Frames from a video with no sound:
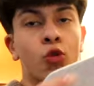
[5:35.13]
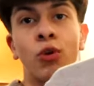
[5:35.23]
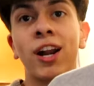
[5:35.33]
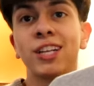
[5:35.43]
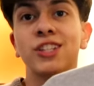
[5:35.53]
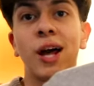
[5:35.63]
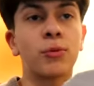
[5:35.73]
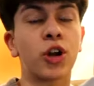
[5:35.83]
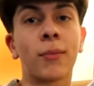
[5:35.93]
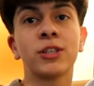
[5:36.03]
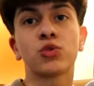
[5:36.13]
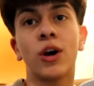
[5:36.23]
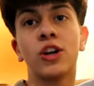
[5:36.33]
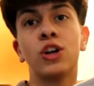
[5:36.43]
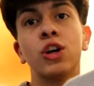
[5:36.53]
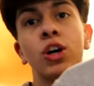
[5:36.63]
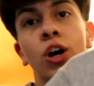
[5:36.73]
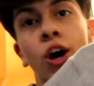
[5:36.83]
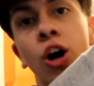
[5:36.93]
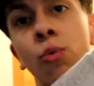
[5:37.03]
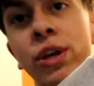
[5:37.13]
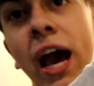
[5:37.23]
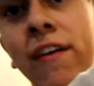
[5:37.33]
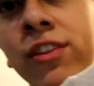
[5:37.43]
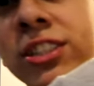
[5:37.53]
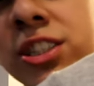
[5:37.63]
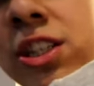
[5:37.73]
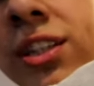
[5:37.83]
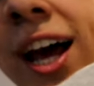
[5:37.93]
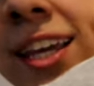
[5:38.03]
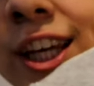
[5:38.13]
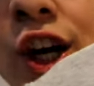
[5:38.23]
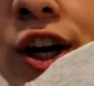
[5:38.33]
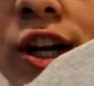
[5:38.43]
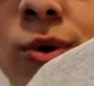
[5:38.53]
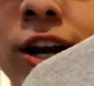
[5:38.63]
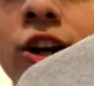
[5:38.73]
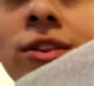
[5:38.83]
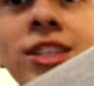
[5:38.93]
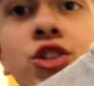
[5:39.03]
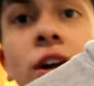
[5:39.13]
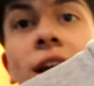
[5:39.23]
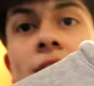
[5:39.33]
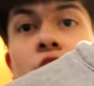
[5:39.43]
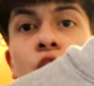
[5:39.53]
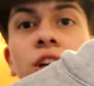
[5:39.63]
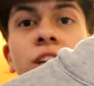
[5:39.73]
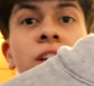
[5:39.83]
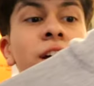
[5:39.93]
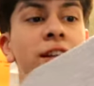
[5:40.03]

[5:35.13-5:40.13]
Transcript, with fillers: Right next to the Abercrombie sweater, we have this Nike hoodie right here, this gray Nike hoodie.